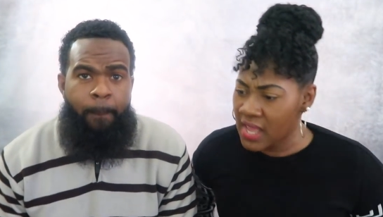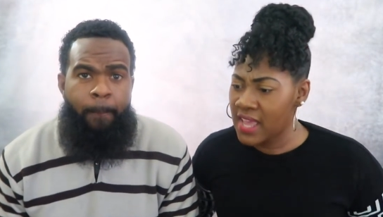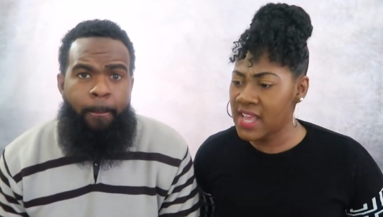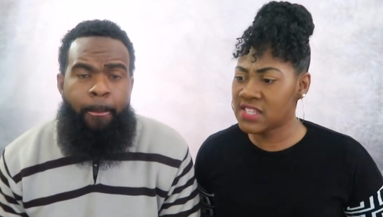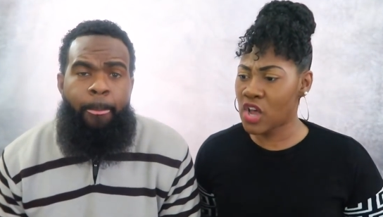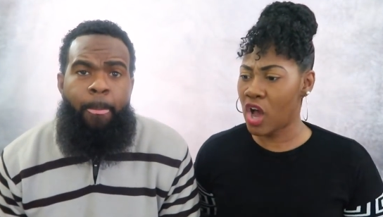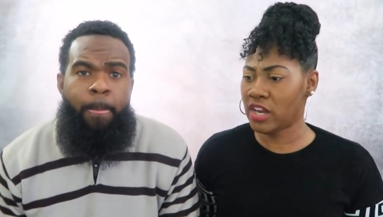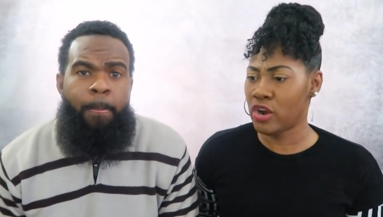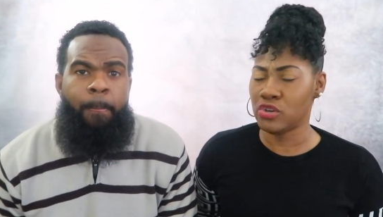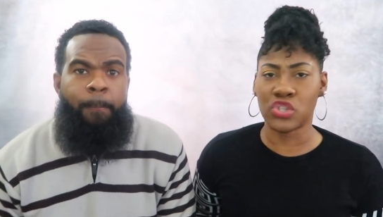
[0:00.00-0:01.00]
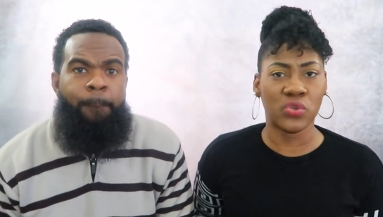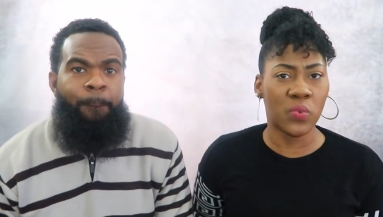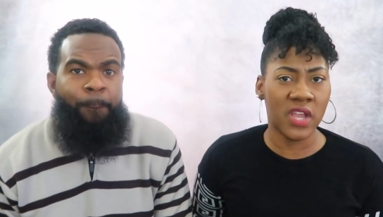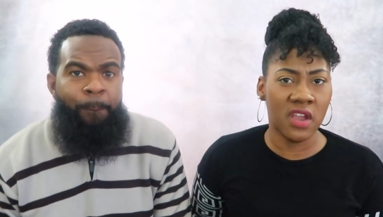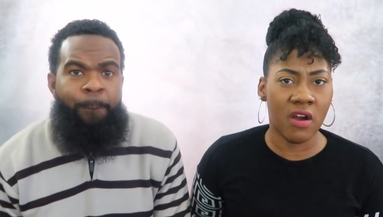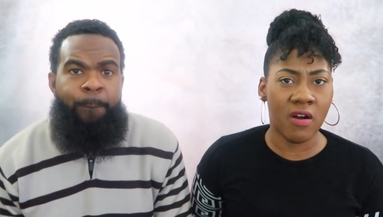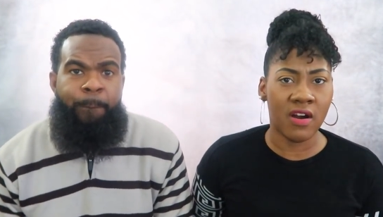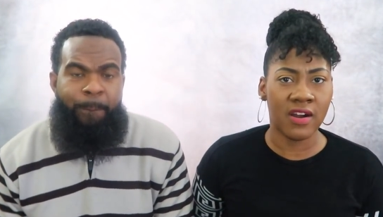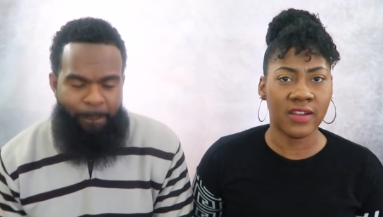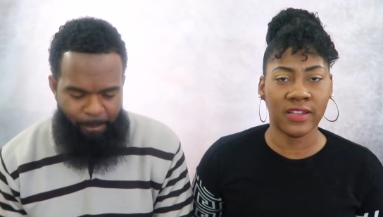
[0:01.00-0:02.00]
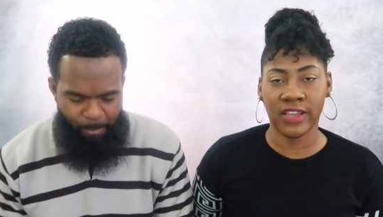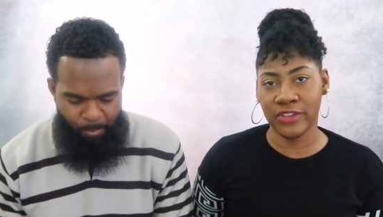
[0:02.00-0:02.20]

Speaker 1: He's calling her sweetheart.